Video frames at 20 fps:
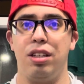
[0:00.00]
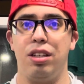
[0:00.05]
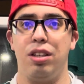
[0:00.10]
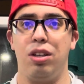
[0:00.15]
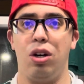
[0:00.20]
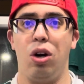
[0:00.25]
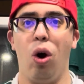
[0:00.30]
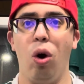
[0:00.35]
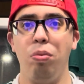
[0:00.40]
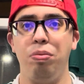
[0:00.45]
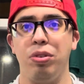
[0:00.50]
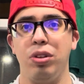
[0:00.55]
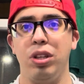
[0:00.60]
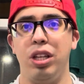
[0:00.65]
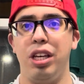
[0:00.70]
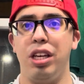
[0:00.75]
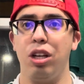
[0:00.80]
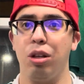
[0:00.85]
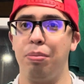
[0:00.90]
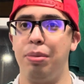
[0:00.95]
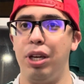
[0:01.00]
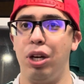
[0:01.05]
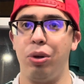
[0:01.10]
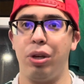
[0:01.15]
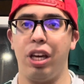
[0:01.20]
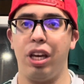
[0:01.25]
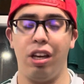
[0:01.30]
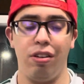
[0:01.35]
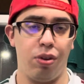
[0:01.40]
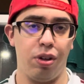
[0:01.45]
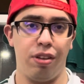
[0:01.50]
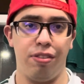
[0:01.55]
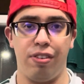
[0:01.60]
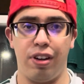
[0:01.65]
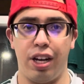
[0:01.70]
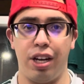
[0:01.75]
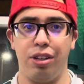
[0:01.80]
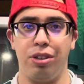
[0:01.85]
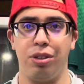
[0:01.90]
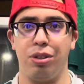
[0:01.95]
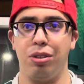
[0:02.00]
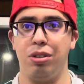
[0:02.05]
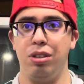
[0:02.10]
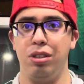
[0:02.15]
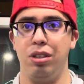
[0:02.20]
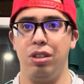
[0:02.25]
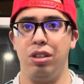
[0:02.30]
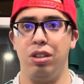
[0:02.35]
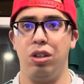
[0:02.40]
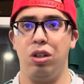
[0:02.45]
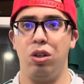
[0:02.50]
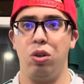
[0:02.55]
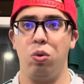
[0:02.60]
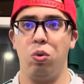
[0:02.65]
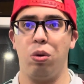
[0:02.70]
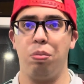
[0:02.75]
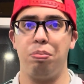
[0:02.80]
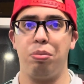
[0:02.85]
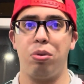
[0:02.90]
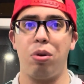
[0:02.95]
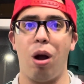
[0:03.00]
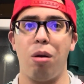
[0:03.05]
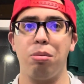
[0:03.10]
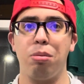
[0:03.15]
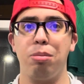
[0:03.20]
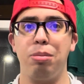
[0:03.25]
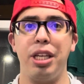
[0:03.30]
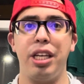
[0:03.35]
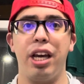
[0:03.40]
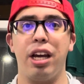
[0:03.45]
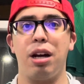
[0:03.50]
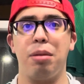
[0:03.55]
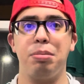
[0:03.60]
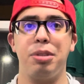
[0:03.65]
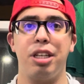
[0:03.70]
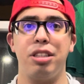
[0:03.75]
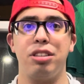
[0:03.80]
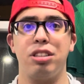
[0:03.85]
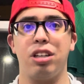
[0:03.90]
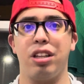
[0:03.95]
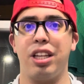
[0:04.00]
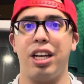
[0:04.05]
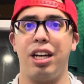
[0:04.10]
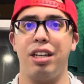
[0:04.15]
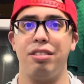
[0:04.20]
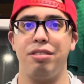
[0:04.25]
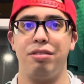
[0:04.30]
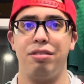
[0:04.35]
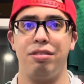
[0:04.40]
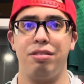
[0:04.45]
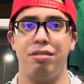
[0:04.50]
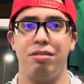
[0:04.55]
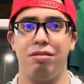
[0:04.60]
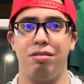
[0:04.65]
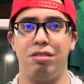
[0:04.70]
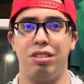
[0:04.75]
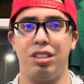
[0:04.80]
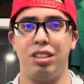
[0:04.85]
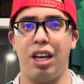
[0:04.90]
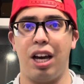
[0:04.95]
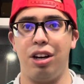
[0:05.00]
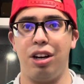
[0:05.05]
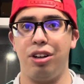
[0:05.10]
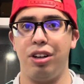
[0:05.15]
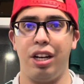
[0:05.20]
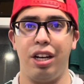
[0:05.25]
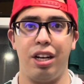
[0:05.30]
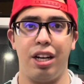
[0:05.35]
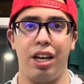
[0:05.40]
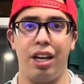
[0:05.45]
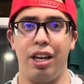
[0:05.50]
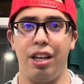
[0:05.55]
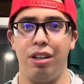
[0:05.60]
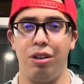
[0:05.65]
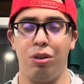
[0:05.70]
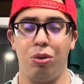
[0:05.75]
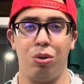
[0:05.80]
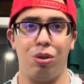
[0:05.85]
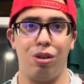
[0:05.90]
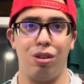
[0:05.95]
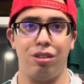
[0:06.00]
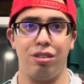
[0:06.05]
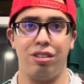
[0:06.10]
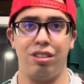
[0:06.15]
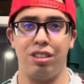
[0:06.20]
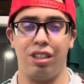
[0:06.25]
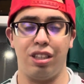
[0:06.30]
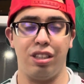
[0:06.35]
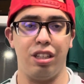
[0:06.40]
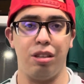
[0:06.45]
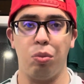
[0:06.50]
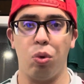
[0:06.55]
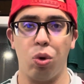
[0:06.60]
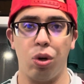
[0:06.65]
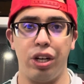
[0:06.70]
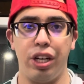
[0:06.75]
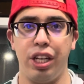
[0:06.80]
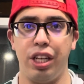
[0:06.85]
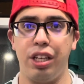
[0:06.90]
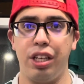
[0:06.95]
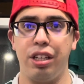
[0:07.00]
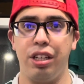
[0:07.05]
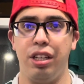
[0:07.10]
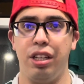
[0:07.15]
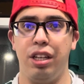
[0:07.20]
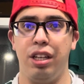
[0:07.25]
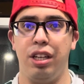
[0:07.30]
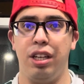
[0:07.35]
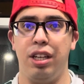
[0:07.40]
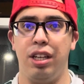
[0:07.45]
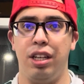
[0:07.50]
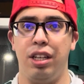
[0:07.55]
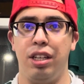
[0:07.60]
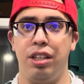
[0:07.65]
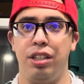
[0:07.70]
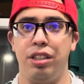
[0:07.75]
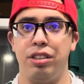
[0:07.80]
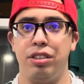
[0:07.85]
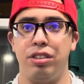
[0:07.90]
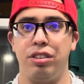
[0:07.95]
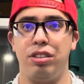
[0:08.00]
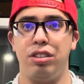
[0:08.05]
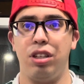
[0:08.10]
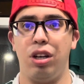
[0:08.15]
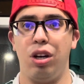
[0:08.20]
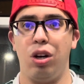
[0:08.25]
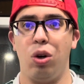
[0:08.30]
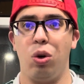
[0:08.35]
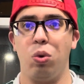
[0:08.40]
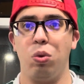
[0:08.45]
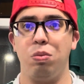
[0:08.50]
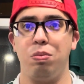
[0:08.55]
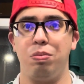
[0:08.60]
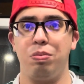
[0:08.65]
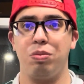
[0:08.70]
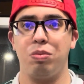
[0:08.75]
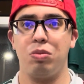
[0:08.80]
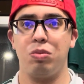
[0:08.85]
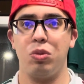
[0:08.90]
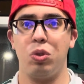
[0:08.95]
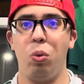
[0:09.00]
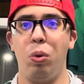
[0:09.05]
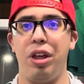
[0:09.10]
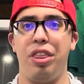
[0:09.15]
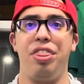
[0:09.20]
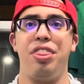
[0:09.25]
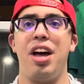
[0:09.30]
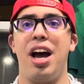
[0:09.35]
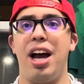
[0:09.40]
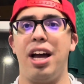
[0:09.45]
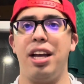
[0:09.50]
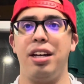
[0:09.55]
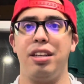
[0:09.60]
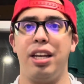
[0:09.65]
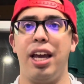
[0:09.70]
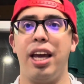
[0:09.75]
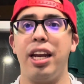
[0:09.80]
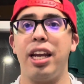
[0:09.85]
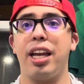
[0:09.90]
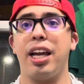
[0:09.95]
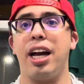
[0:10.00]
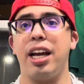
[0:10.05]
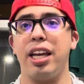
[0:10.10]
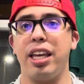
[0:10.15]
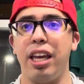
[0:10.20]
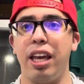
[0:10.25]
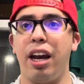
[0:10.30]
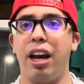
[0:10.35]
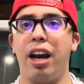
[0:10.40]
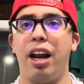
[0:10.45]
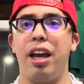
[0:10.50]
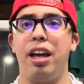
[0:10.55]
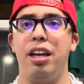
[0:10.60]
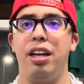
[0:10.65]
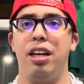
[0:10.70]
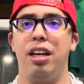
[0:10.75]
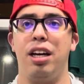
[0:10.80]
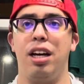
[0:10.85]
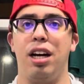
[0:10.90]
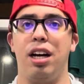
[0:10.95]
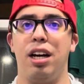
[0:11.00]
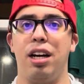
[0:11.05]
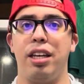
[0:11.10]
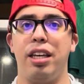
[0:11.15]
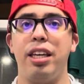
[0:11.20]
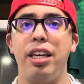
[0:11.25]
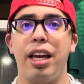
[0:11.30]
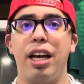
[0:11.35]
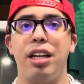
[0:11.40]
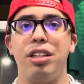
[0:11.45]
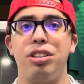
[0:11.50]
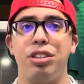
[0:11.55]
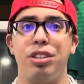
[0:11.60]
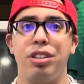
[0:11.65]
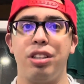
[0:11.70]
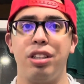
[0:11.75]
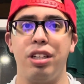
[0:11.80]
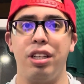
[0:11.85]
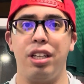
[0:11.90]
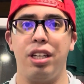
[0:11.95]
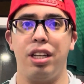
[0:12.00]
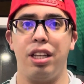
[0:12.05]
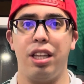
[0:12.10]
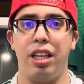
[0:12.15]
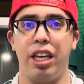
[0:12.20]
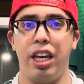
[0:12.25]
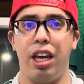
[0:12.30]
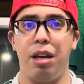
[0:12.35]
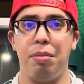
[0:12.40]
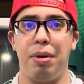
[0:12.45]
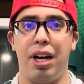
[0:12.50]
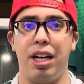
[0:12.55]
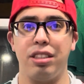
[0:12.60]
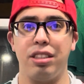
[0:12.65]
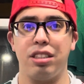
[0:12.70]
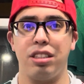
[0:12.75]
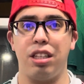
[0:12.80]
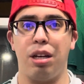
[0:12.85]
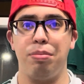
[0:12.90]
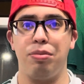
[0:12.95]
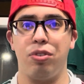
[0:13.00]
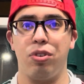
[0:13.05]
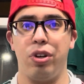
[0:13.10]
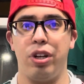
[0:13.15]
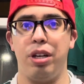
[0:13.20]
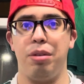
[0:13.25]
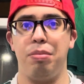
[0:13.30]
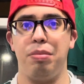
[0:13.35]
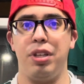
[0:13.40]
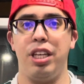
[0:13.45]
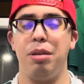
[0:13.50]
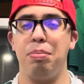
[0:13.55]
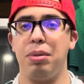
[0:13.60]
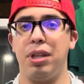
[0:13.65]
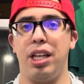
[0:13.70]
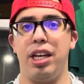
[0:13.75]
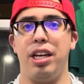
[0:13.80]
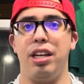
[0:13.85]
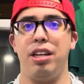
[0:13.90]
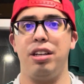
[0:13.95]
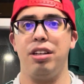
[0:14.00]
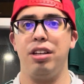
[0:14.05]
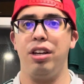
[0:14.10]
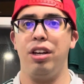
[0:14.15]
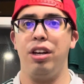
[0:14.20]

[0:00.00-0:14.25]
Hopefully he'll be okay for the final. We'll probably get updates on that Saturday night or Sunday morning. So with that, Eric Aguirre, he entered the game as a sub for him. He played